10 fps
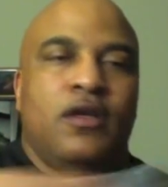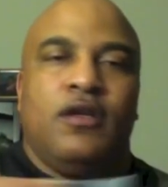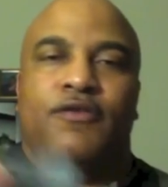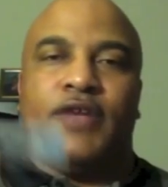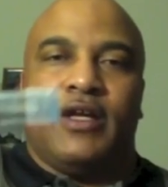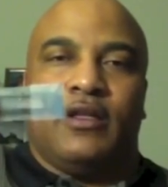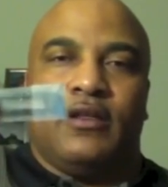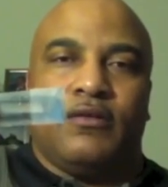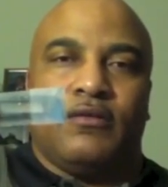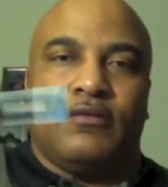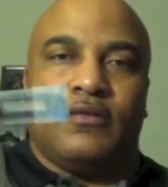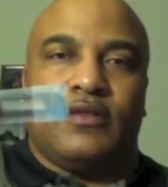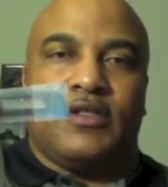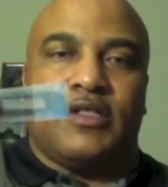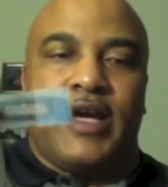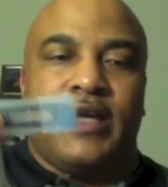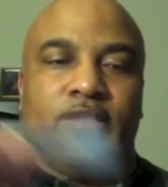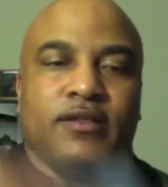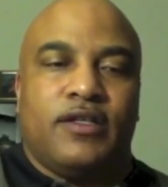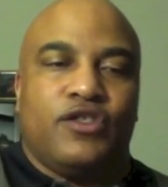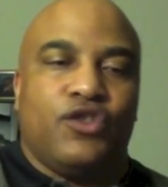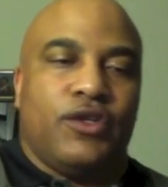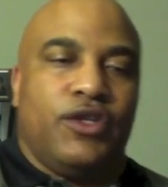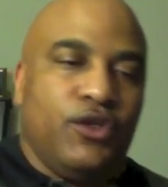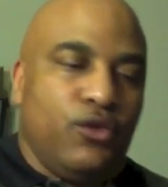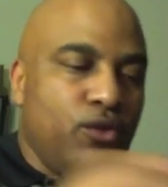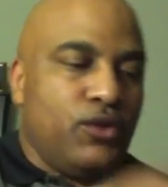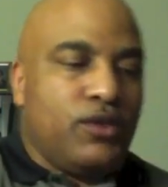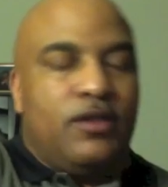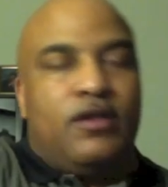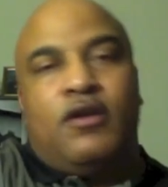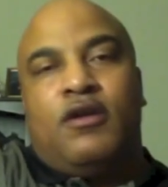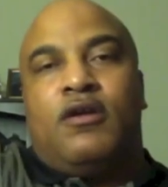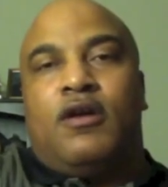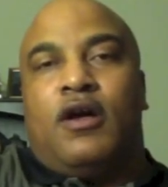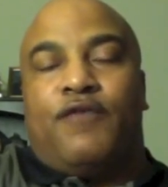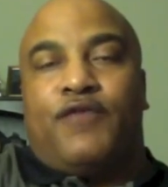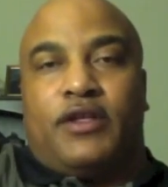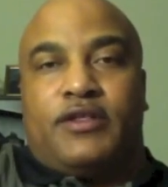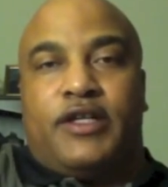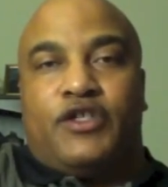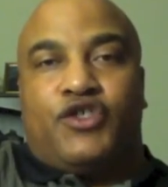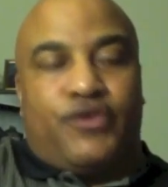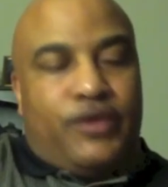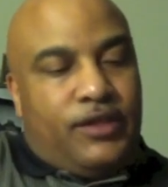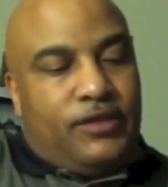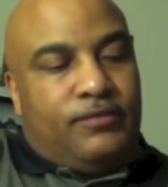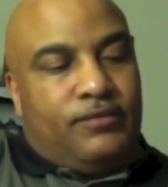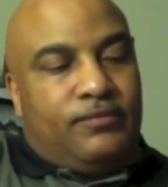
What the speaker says: You've got a little stylus that you can use for the touch screen.